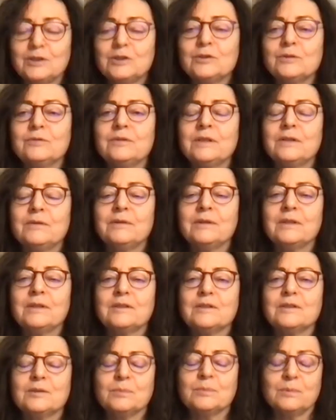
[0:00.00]
of
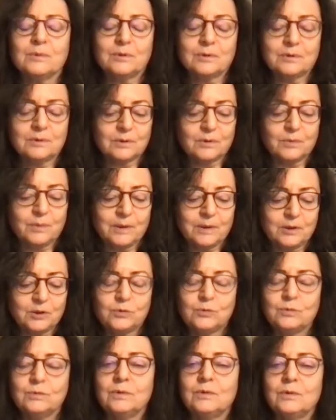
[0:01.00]
directors was quite
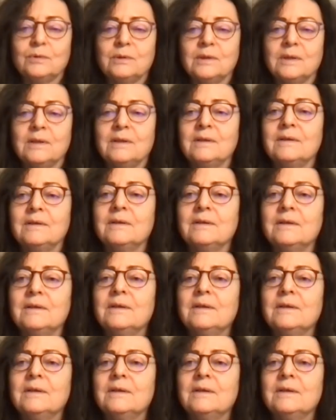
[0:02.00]
sure Godard.